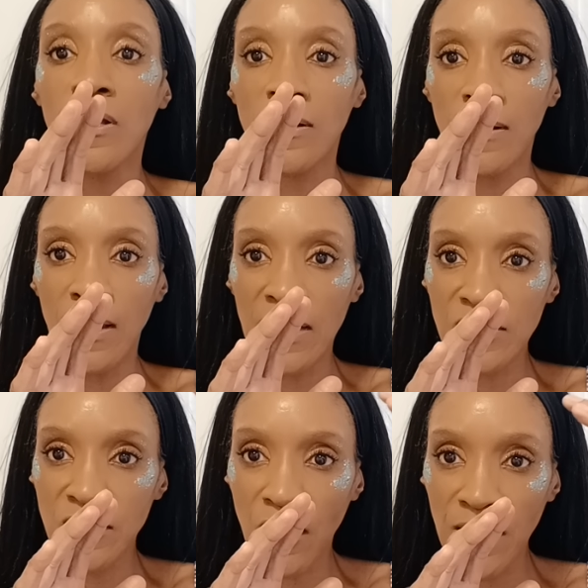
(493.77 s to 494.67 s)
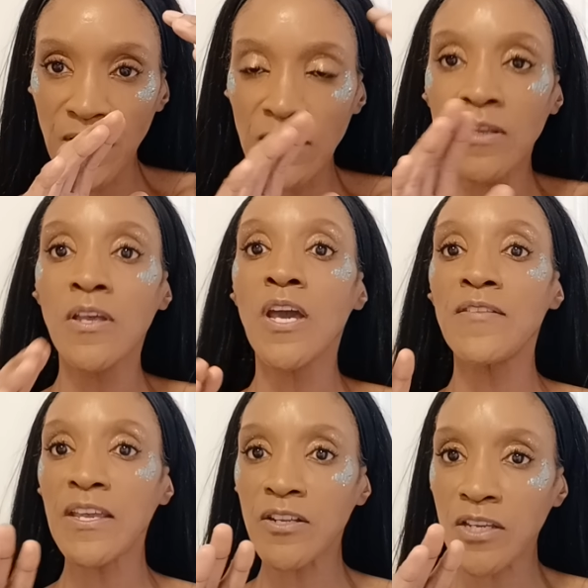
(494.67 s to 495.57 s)
Let's dive in. And
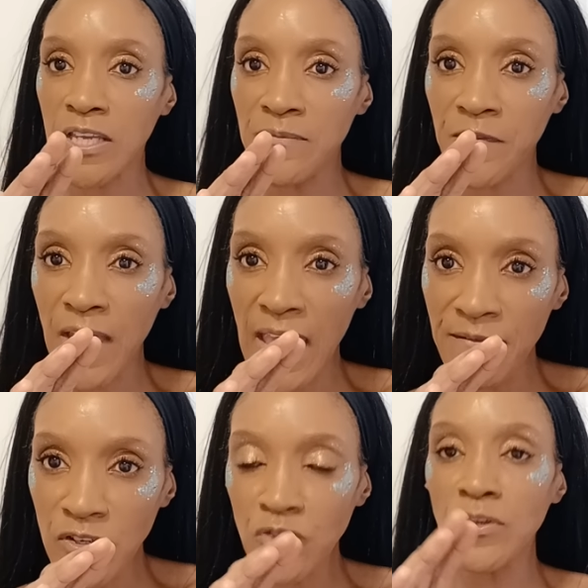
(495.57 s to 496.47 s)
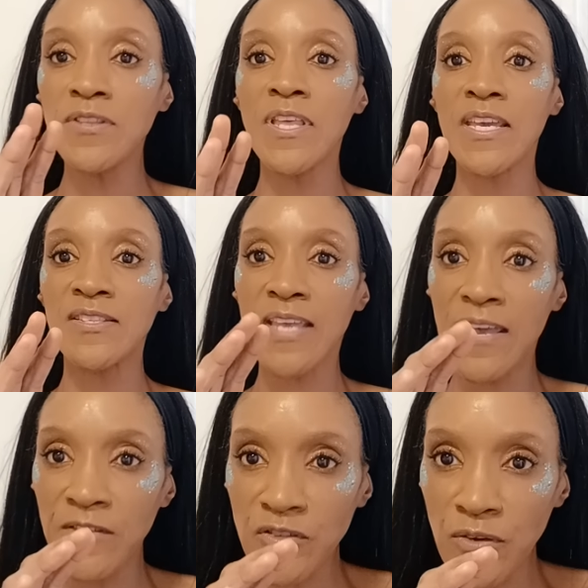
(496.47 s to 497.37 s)
they're going to keep forever doing this,
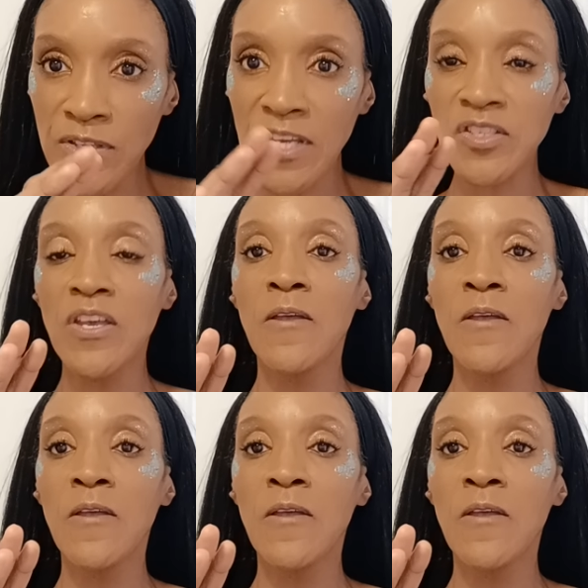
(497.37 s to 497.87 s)
ever doing this.